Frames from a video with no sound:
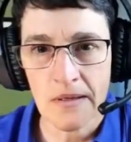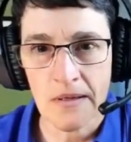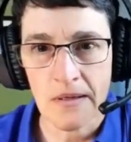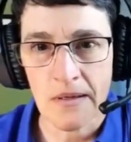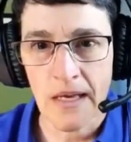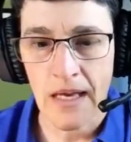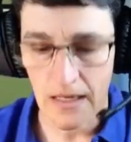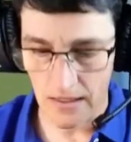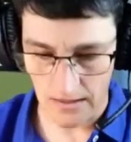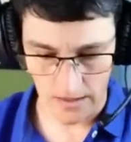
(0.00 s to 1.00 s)

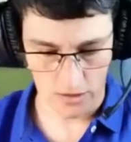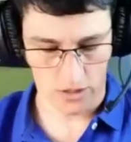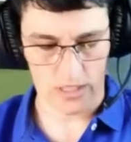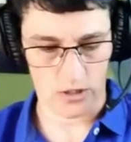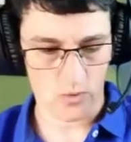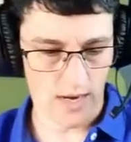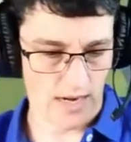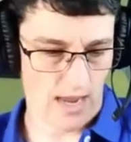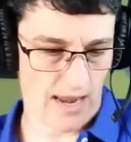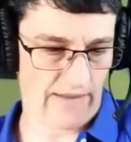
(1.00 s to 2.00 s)
And it didn't change. Do I
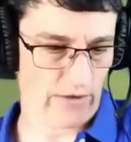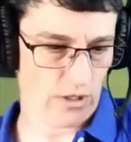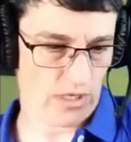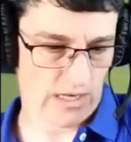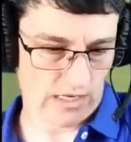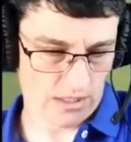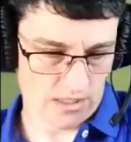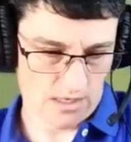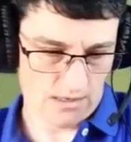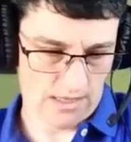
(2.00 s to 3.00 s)
not have a good connection
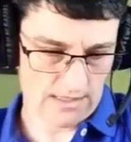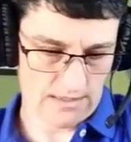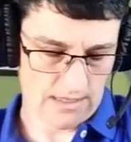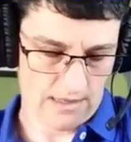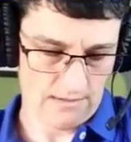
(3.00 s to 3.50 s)
here? Let's see.